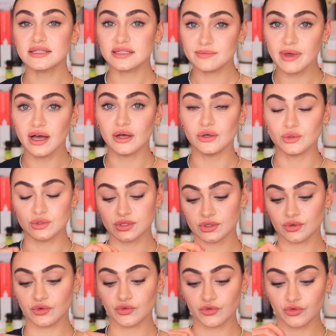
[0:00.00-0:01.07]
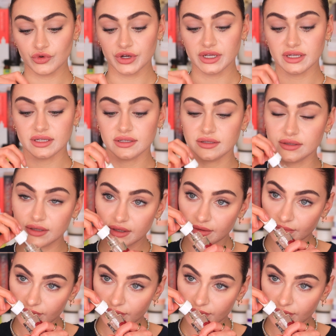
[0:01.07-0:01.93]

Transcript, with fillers: smells freaking